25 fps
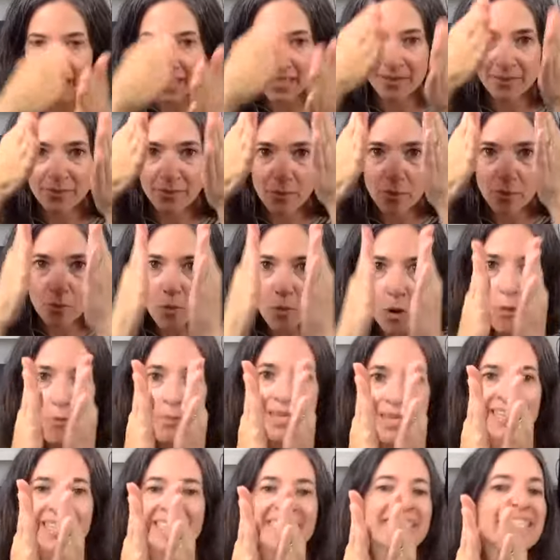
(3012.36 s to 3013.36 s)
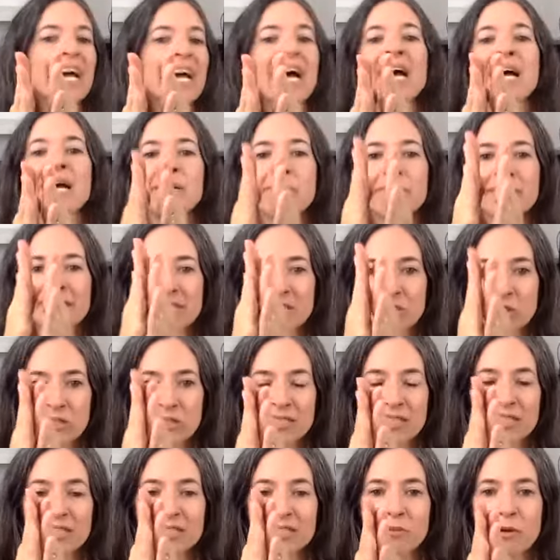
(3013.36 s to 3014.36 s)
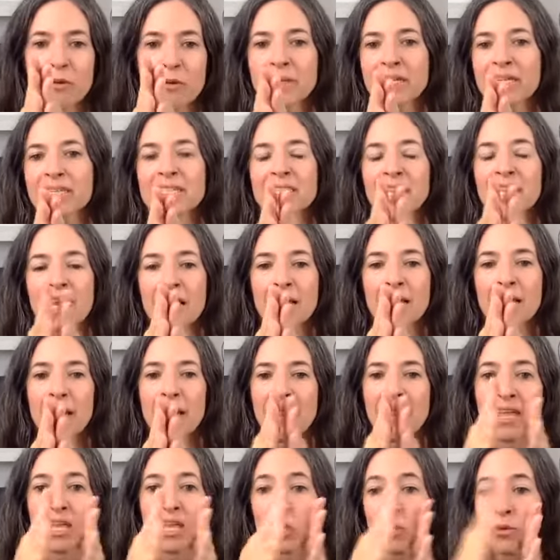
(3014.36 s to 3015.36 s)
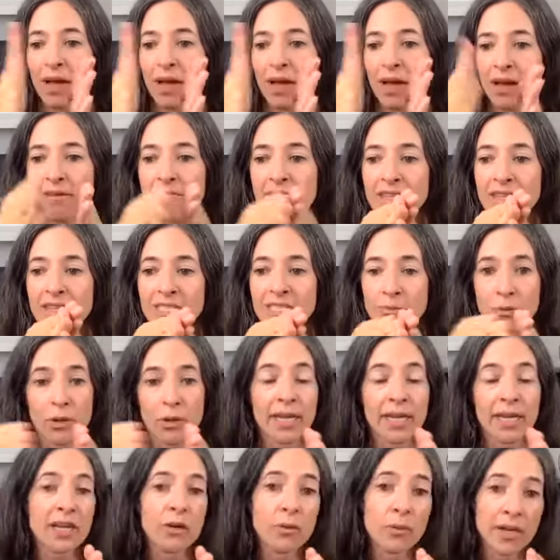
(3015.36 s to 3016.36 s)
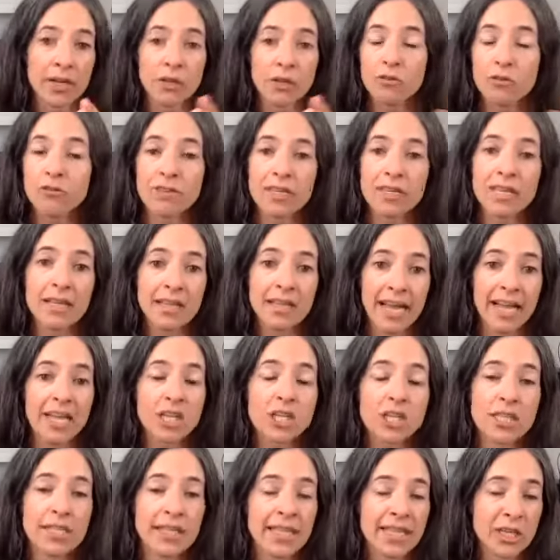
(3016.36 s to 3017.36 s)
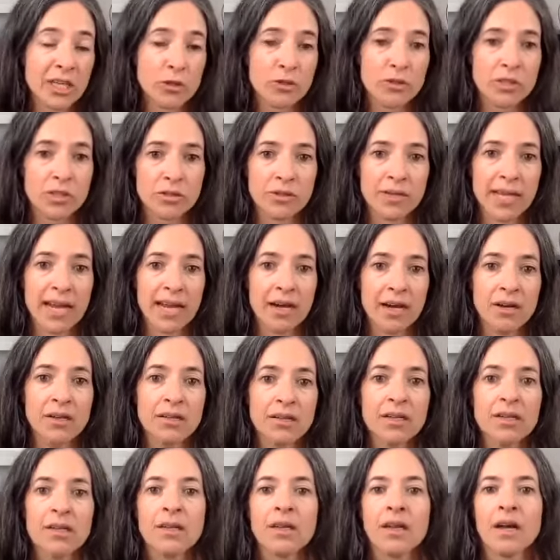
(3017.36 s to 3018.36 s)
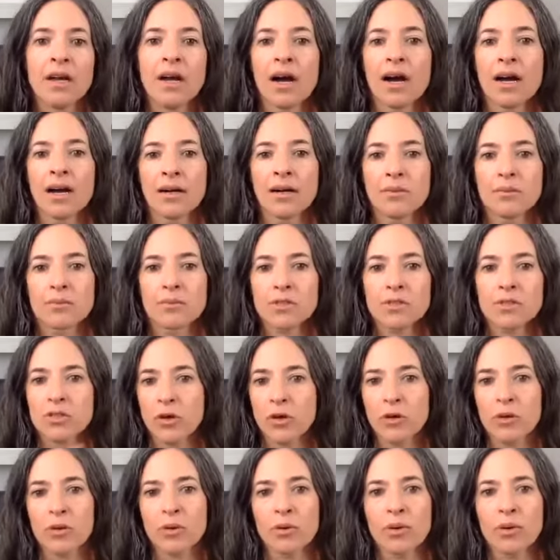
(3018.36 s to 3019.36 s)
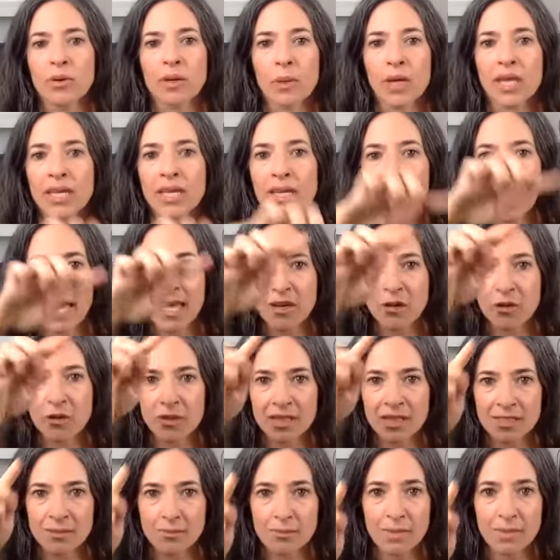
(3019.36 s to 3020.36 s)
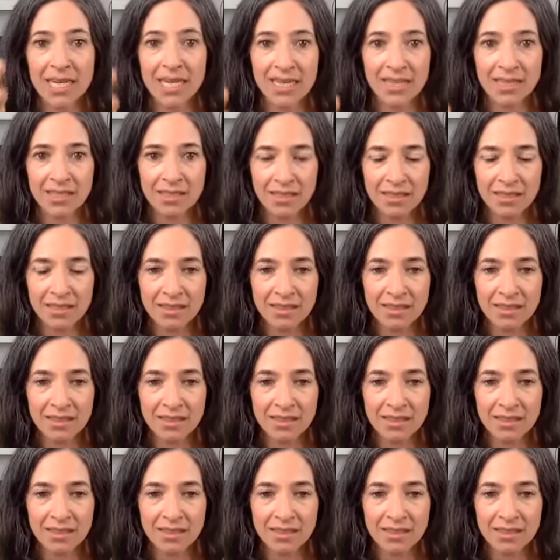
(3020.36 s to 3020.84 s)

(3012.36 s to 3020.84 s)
moment in time is just this moment in time. And then you have this break where you feel actually like you do now. So we can handle this minute